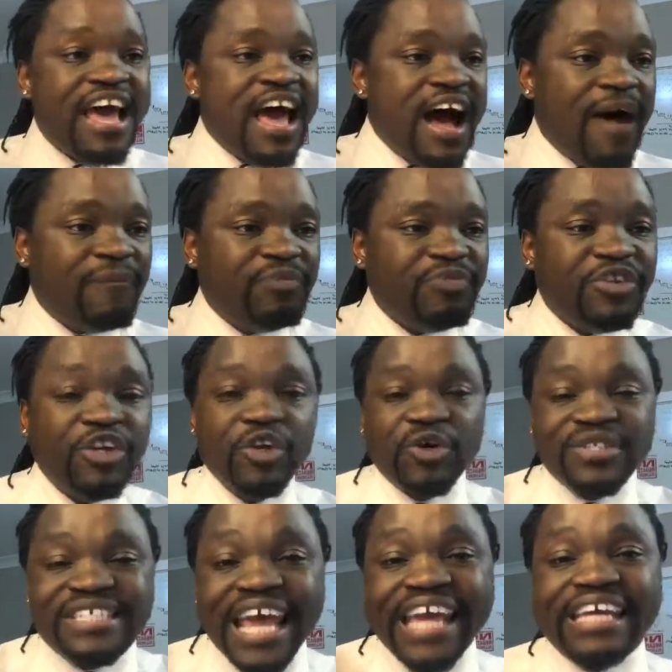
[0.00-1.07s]
um, you know,
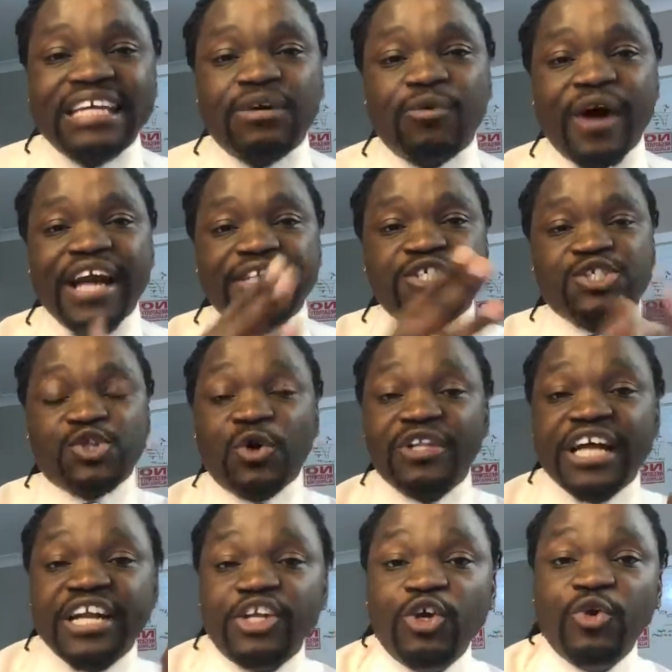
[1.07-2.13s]
take it away so
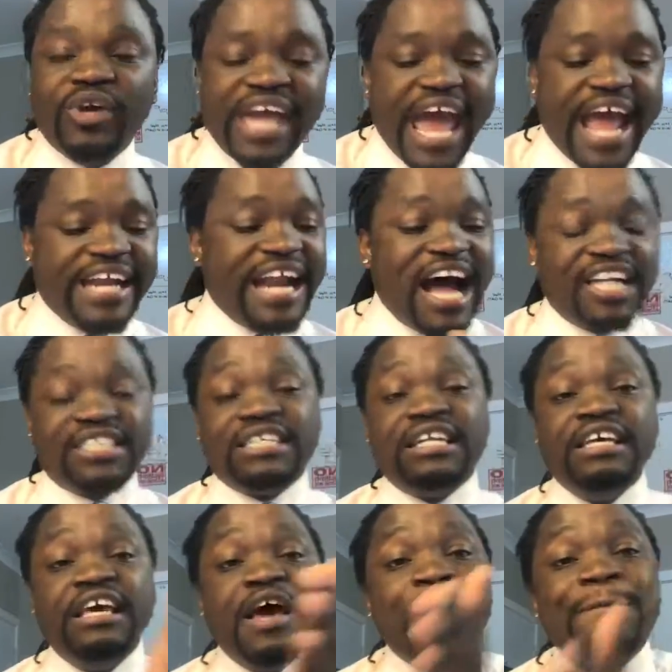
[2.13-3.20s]
that you can
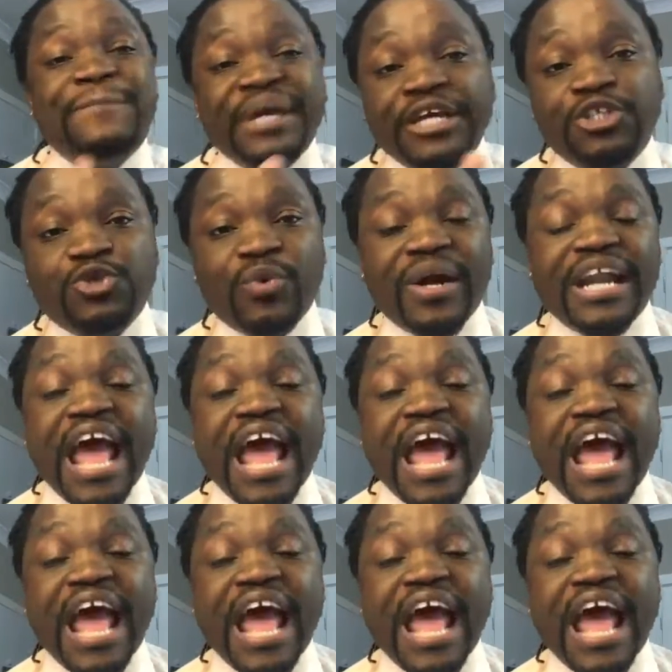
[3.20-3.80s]
actually be doing,